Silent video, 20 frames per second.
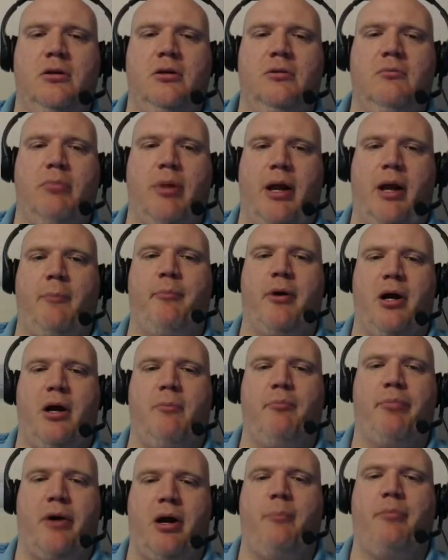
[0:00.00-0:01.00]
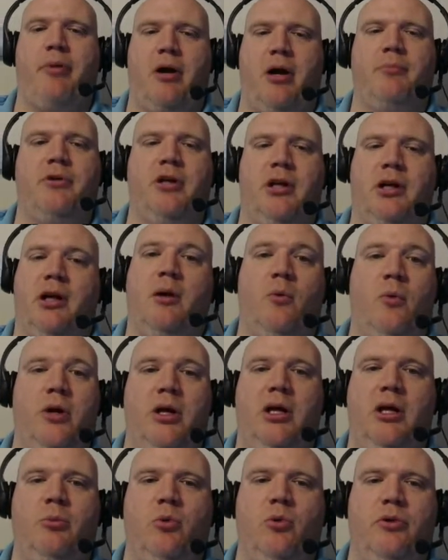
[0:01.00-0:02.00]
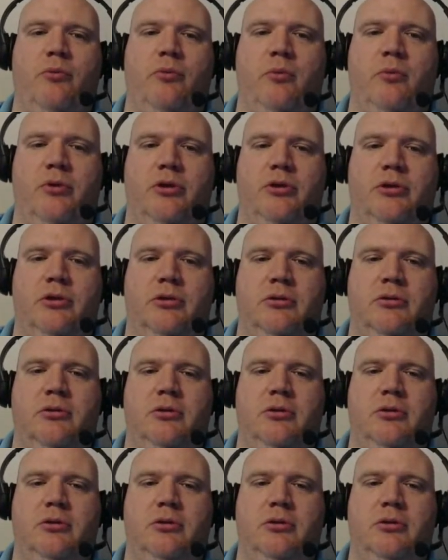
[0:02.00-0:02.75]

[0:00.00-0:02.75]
Plop, plop, plop, plop, taking out way more than we wanted to.